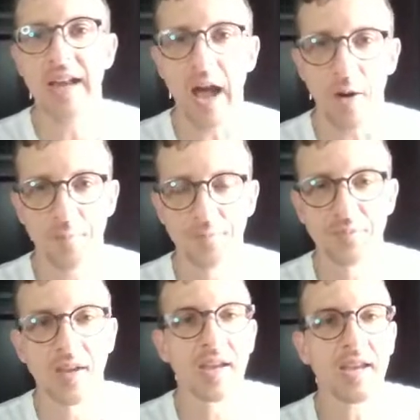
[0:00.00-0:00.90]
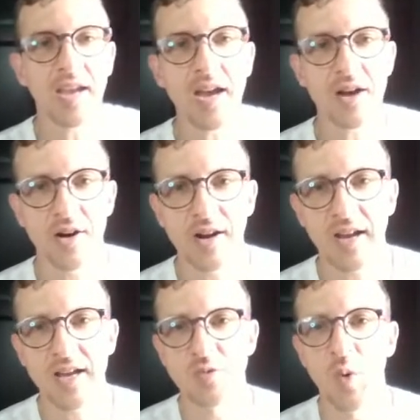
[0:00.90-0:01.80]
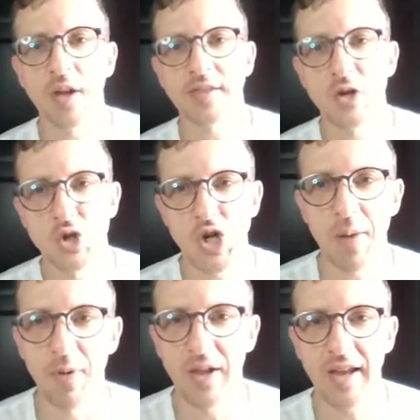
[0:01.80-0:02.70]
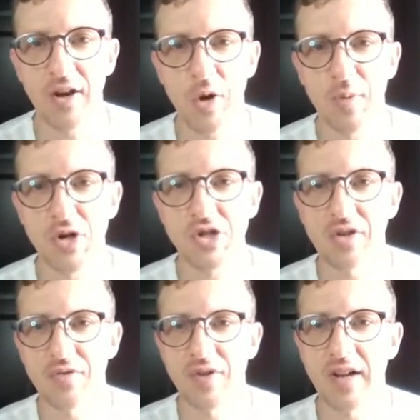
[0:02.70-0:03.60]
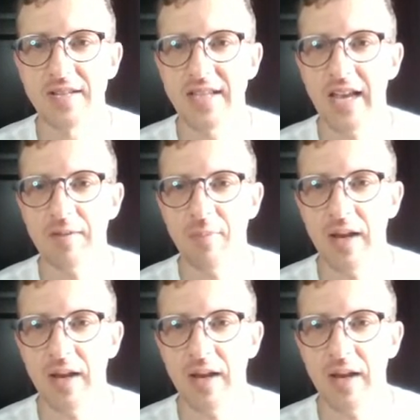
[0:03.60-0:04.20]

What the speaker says: Now, here is what the trouble in commercial real estate